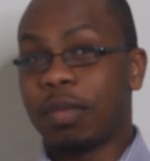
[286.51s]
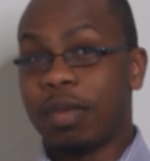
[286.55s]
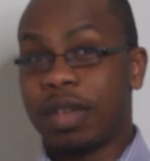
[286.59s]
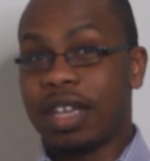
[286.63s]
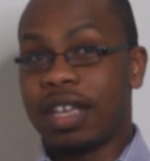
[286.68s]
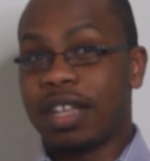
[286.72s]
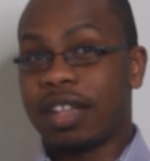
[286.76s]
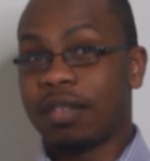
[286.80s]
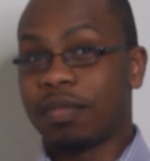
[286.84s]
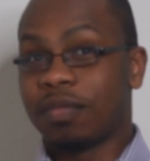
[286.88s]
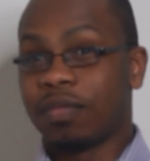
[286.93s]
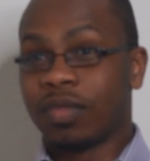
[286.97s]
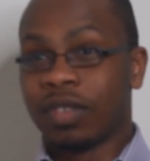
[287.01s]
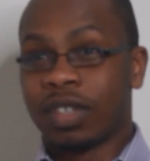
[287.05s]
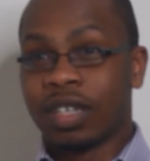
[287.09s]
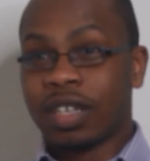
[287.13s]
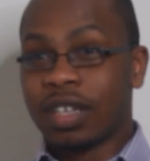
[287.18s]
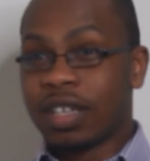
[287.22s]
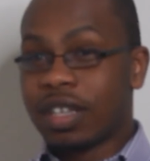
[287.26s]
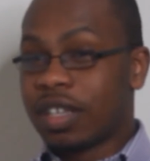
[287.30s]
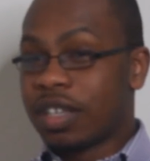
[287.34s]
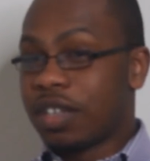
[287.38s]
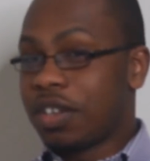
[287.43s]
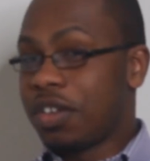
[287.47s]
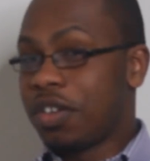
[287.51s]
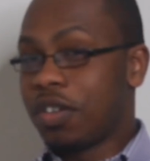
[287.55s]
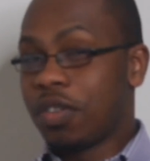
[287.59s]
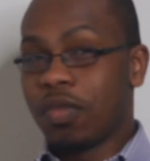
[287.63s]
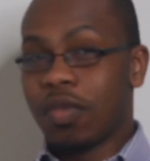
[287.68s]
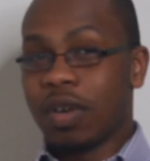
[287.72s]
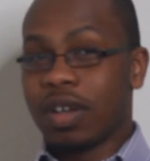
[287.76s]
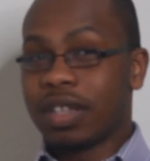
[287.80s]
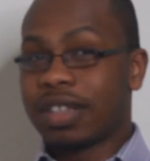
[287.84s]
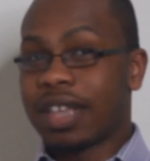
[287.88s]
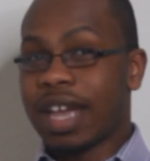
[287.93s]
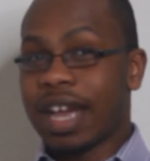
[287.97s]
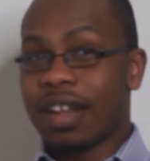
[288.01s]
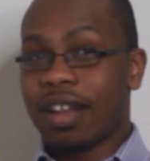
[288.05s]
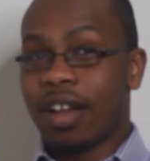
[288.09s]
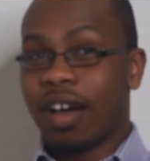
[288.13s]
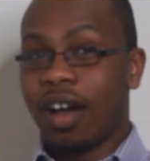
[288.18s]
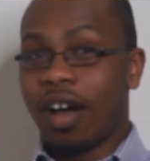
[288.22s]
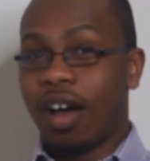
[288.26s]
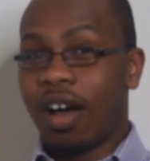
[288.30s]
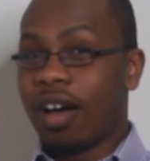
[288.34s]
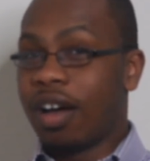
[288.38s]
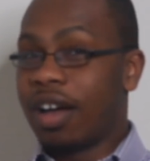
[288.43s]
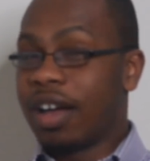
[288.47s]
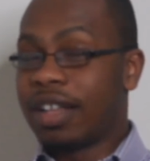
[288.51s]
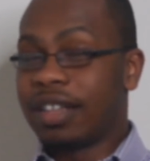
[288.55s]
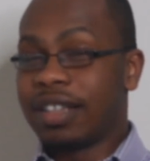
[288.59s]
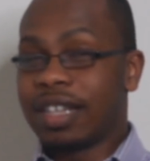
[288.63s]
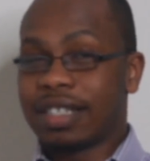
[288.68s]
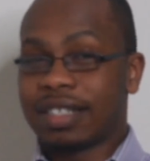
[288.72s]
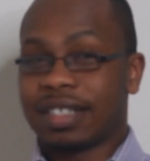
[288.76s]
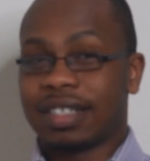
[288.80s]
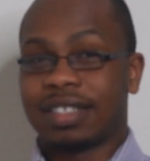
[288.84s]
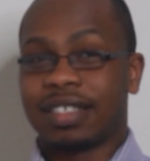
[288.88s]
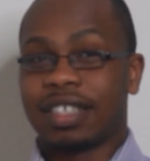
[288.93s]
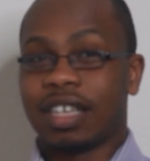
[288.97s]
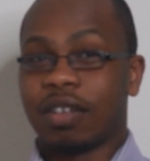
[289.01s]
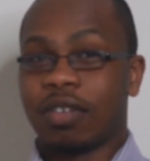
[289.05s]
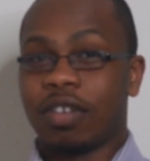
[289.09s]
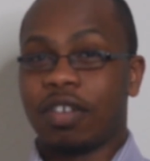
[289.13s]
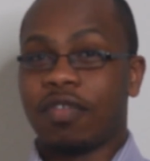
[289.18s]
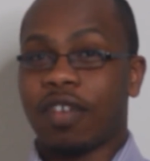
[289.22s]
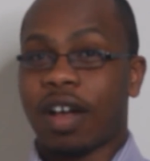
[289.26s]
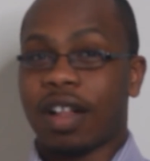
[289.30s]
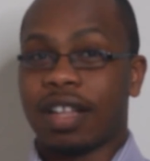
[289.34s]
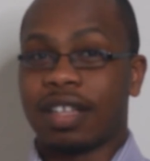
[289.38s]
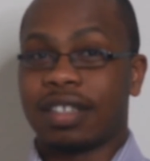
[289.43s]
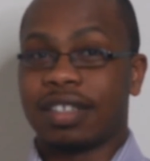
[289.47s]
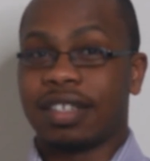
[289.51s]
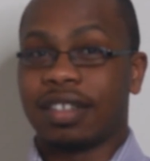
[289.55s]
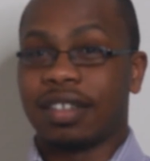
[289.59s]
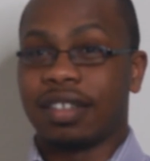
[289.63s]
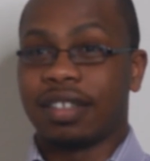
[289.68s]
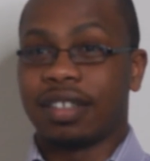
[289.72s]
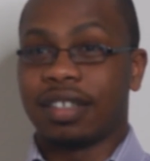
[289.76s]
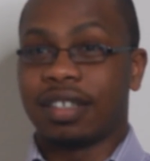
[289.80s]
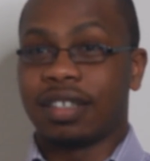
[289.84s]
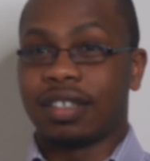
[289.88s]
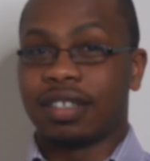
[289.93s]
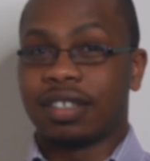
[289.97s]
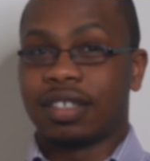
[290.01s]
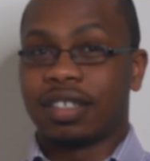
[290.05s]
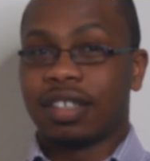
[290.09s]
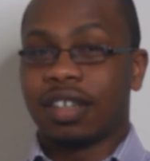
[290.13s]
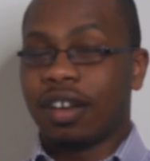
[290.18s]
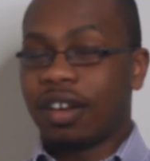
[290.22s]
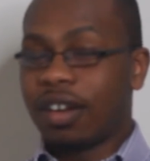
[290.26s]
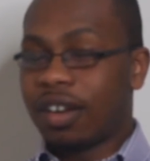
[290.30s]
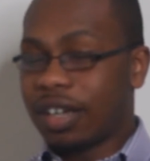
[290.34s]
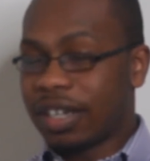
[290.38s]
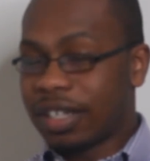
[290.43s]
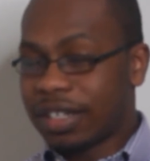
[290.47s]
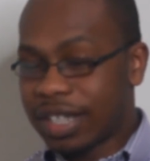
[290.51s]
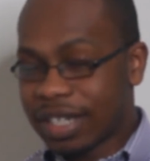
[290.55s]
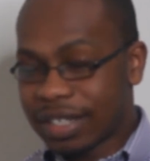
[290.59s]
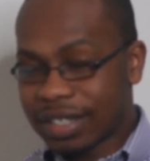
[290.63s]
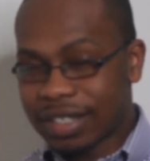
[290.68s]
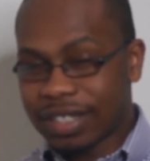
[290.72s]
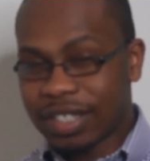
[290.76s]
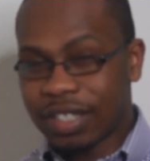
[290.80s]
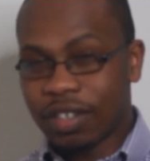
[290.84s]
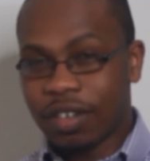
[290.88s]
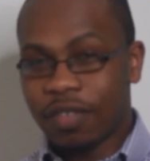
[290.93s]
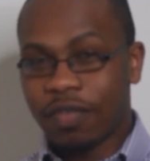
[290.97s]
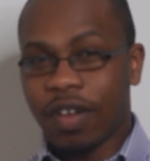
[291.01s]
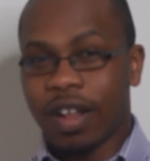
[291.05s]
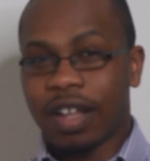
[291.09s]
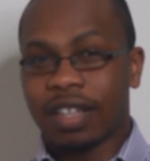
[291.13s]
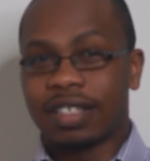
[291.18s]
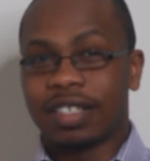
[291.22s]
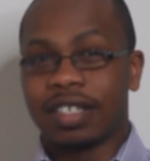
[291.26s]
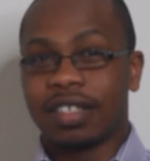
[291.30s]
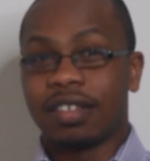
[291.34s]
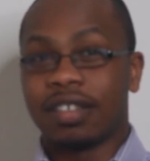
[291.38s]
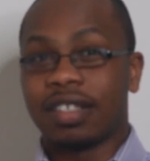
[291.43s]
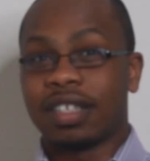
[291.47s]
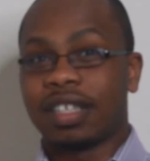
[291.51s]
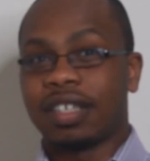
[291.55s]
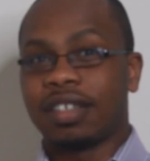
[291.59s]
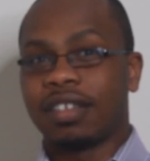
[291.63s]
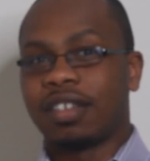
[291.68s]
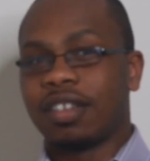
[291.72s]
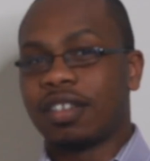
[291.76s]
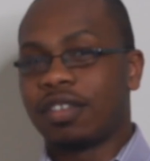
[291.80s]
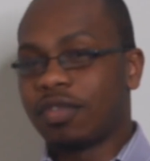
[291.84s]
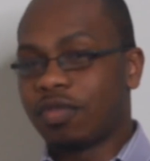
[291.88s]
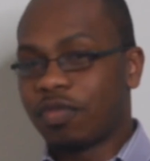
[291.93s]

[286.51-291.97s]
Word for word: I mean, you don't want that unnecessary volatility, unnecessary volatility.